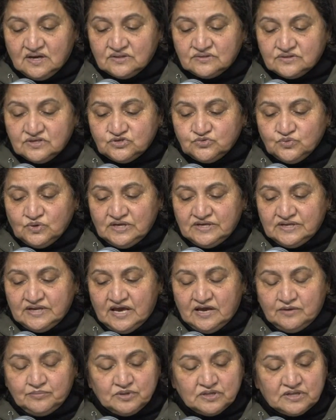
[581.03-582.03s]
This will
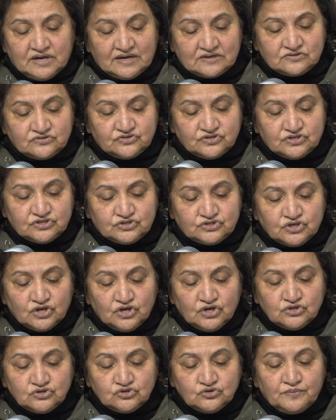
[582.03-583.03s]
enable countries
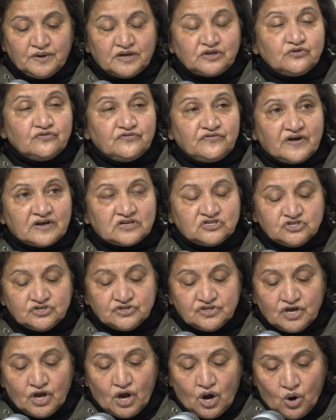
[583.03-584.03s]
to manufacture
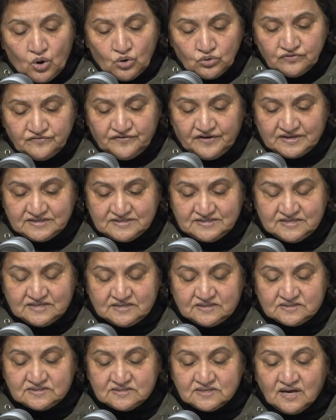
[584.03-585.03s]
their own
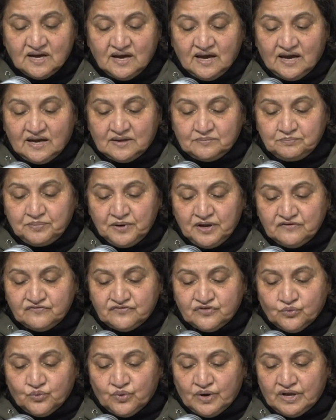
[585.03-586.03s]
vaccines and pave
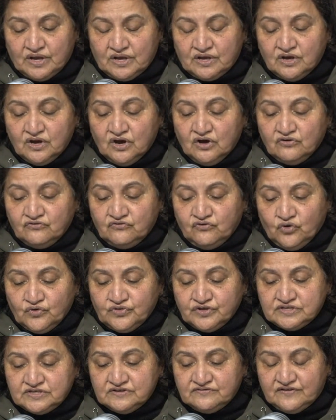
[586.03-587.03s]
the way for
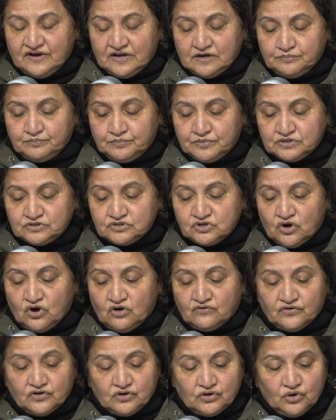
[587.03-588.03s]
the development
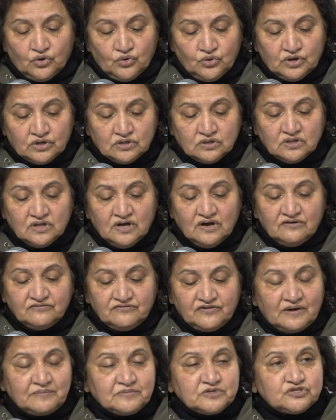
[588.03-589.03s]
of a local
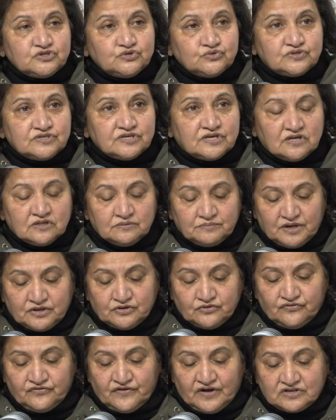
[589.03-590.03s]
pharmaceutical
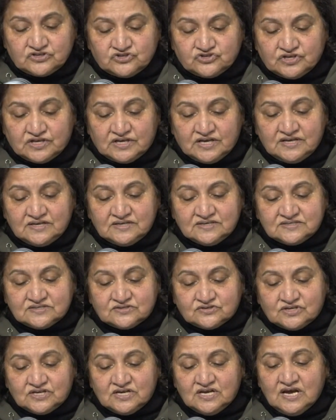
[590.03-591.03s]
manufacturing
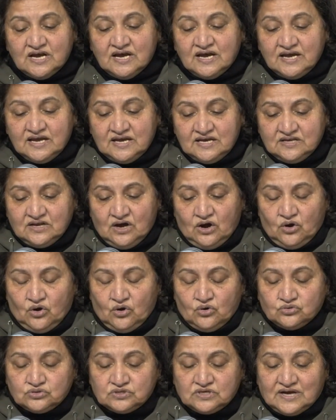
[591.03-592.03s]
industry in our
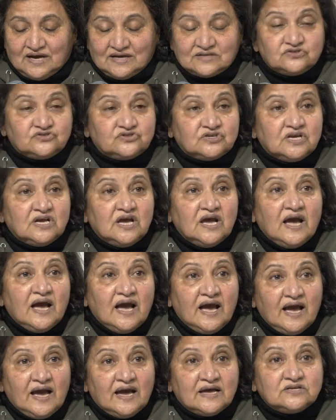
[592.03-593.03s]
own country
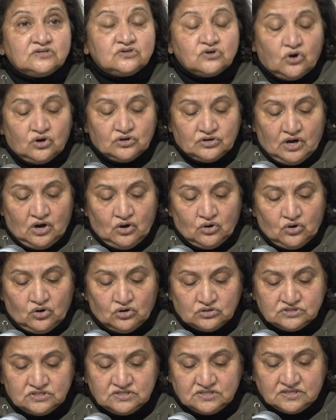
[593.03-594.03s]
and on our
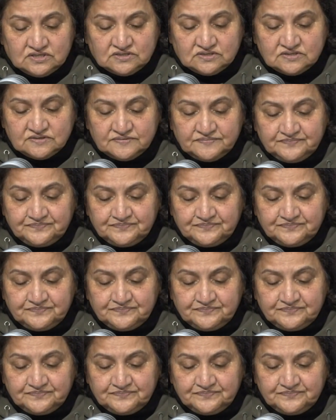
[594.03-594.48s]
continent.